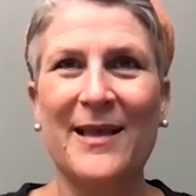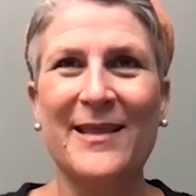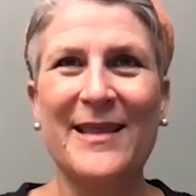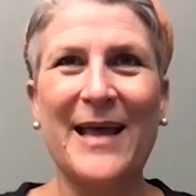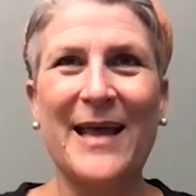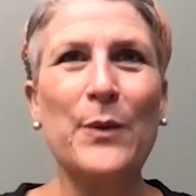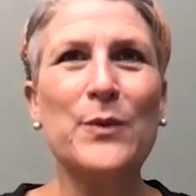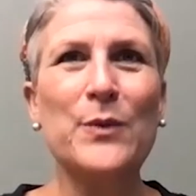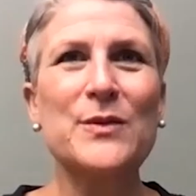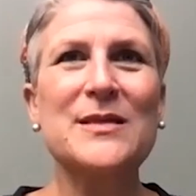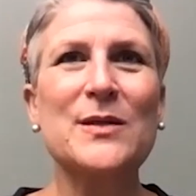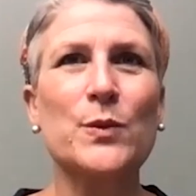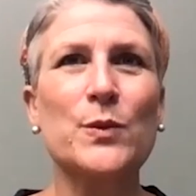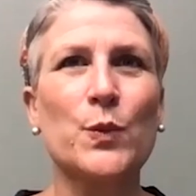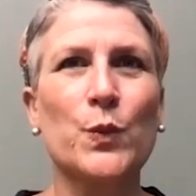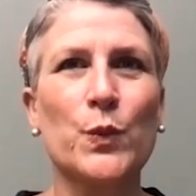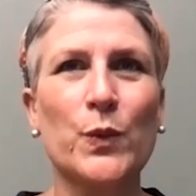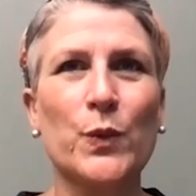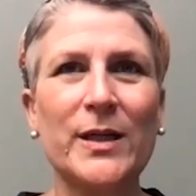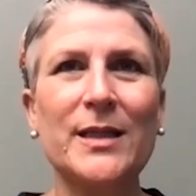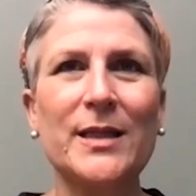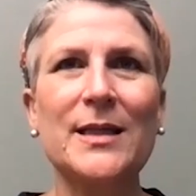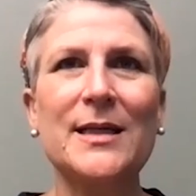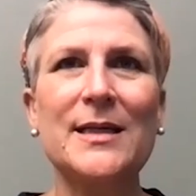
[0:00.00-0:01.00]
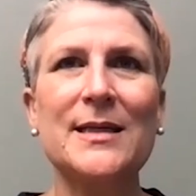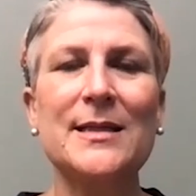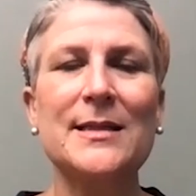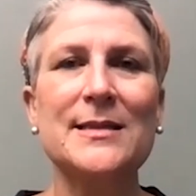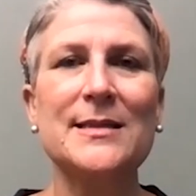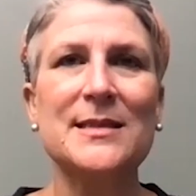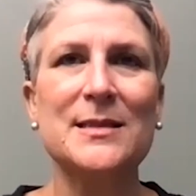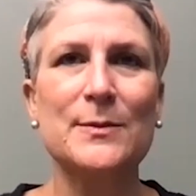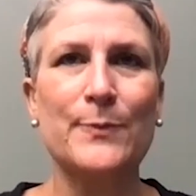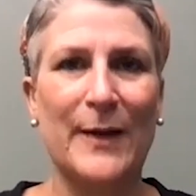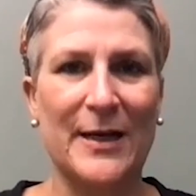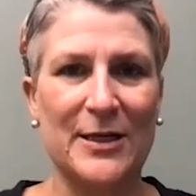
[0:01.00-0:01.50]
That was a really
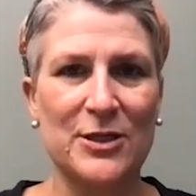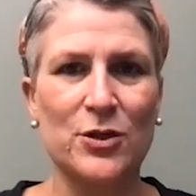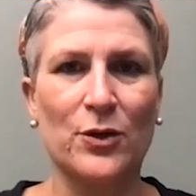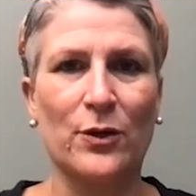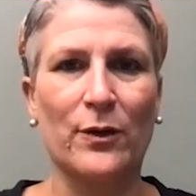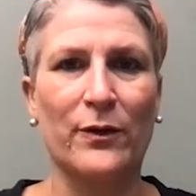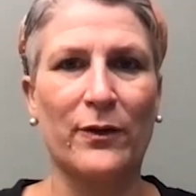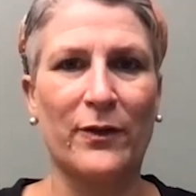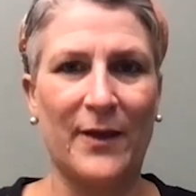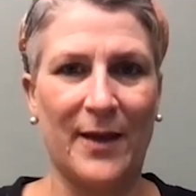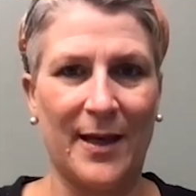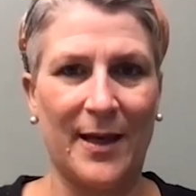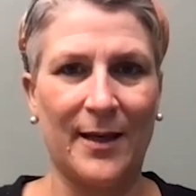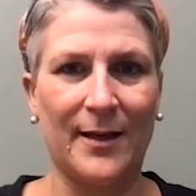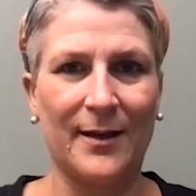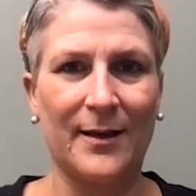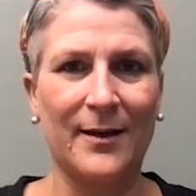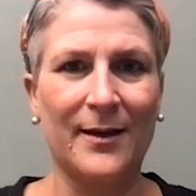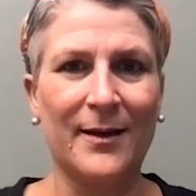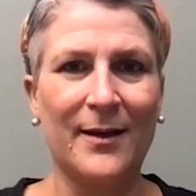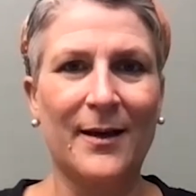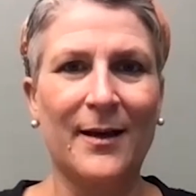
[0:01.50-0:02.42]
special thing.